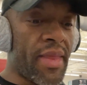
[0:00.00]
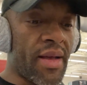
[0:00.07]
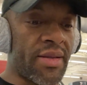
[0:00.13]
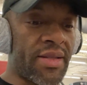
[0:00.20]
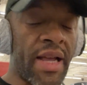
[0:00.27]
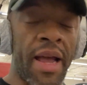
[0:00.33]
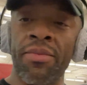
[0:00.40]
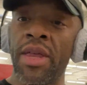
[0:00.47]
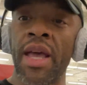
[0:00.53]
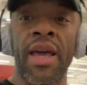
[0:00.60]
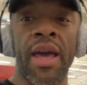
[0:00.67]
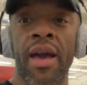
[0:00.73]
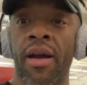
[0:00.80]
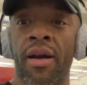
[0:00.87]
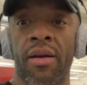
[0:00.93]
same thing
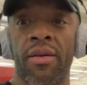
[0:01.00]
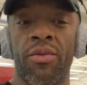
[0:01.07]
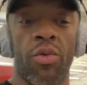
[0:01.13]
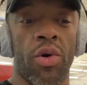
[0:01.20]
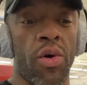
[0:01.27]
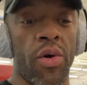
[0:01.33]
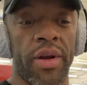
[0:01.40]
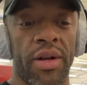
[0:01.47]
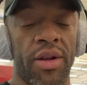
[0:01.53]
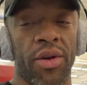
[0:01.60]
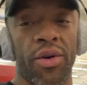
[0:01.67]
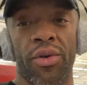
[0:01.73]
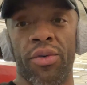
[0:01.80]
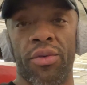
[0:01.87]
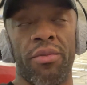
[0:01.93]
here. We're going to
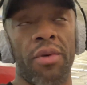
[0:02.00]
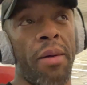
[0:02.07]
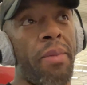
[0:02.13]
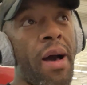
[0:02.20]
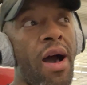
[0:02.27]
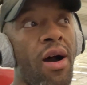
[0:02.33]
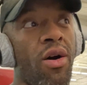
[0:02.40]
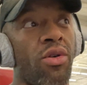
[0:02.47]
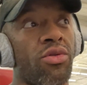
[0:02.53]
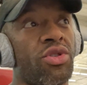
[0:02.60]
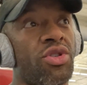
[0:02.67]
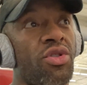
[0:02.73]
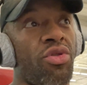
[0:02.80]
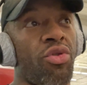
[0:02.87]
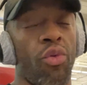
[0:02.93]
do about
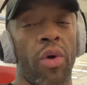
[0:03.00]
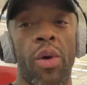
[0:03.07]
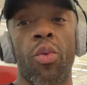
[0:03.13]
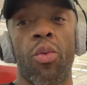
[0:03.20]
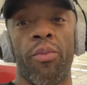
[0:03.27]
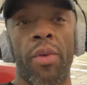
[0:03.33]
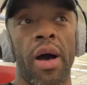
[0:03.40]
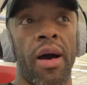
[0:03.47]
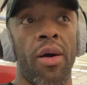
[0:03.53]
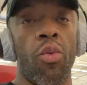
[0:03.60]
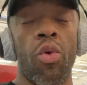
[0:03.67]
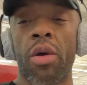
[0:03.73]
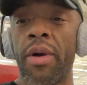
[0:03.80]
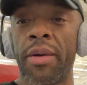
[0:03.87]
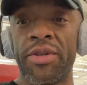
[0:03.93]
3
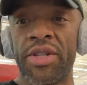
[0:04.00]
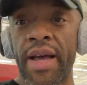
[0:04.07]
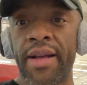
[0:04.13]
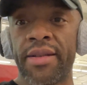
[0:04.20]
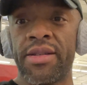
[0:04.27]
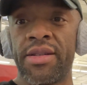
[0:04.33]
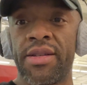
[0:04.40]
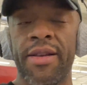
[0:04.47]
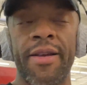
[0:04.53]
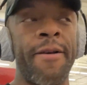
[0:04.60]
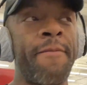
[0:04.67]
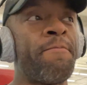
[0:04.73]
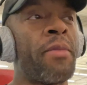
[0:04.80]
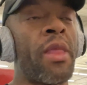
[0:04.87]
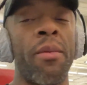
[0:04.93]
warm-up sets,
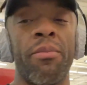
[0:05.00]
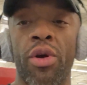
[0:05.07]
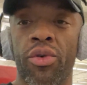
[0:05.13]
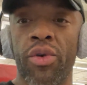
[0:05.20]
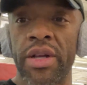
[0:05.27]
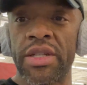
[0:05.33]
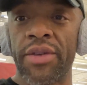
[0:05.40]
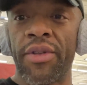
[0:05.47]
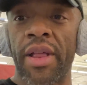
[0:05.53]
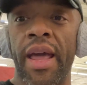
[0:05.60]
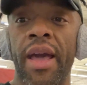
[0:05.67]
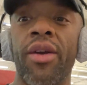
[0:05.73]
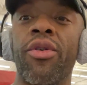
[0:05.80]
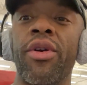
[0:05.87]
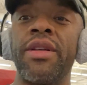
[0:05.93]

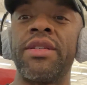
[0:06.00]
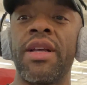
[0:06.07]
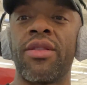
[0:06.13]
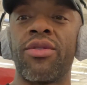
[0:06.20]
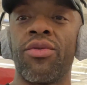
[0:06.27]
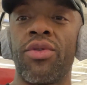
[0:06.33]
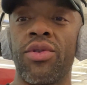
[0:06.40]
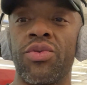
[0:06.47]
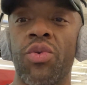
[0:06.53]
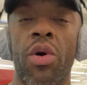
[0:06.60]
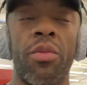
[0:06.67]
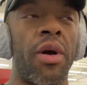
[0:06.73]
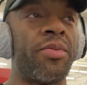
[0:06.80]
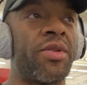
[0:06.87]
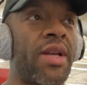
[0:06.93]
progressively increasing through those
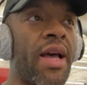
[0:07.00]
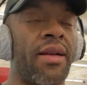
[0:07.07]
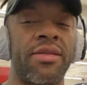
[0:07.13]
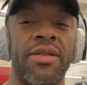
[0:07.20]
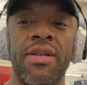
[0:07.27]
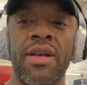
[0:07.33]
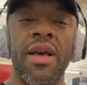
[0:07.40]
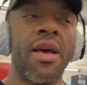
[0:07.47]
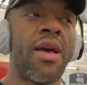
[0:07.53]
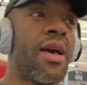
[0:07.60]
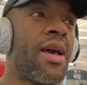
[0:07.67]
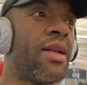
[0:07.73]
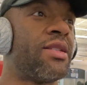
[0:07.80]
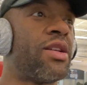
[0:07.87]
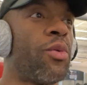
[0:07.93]
warm-up sets
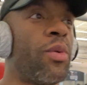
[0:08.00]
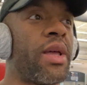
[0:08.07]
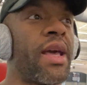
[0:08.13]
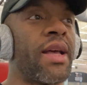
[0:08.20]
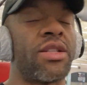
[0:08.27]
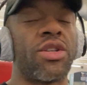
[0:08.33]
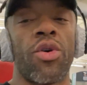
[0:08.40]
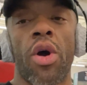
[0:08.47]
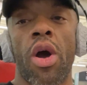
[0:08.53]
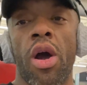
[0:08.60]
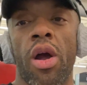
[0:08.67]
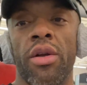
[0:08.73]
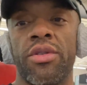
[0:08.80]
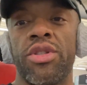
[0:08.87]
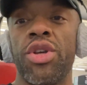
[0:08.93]
until we get to
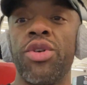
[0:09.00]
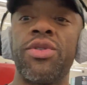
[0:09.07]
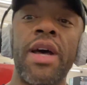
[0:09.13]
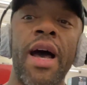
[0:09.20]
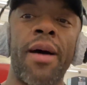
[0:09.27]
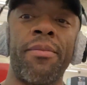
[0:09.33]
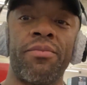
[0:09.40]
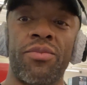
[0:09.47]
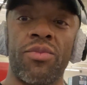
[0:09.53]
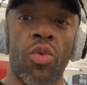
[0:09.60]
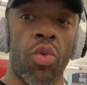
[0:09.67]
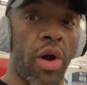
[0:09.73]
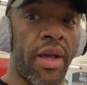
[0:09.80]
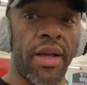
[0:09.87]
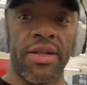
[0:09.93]
our 2 top
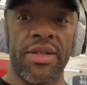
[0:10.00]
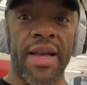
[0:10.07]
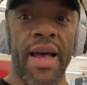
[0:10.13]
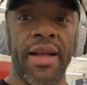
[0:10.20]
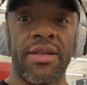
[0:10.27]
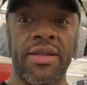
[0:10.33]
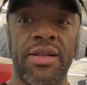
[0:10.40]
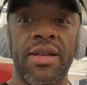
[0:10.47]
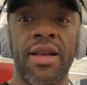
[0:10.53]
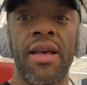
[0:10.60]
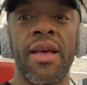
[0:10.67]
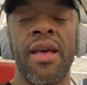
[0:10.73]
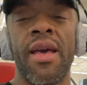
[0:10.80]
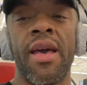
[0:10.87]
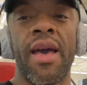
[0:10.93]
working sets,
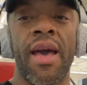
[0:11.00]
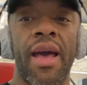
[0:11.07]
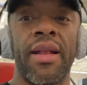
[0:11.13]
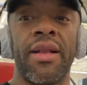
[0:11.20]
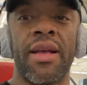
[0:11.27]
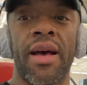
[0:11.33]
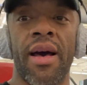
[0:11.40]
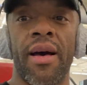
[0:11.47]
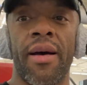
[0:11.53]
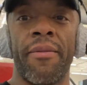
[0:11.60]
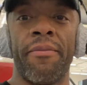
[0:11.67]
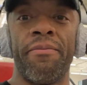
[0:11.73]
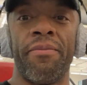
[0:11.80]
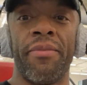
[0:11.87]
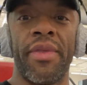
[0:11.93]
and
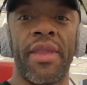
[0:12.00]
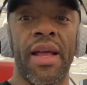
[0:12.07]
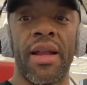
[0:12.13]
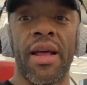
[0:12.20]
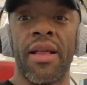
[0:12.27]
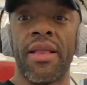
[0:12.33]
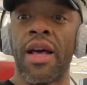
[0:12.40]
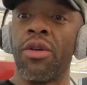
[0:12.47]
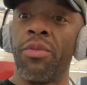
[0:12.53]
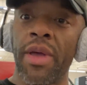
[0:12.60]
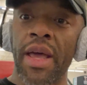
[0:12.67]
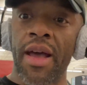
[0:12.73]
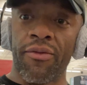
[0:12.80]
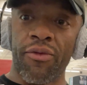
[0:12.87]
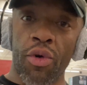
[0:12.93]
then that'll
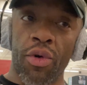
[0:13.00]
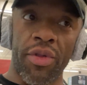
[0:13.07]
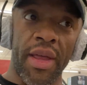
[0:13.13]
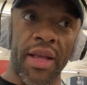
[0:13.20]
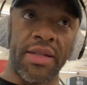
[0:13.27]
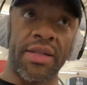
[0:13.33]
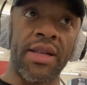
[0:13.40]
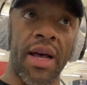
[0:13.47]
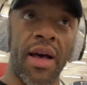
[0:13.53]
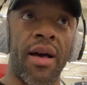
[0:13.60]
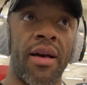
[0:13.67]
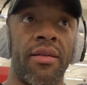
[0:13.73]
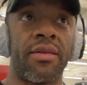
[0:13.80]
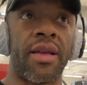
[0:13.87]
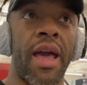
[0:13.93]
be it for this
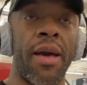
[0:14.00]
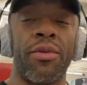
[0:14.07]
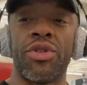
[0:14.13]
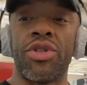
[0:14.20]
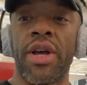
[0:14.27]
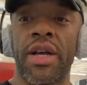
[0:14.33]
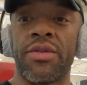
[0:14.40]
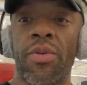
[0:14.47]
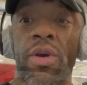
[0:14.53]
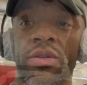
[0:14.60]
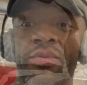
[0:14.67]
cable chest press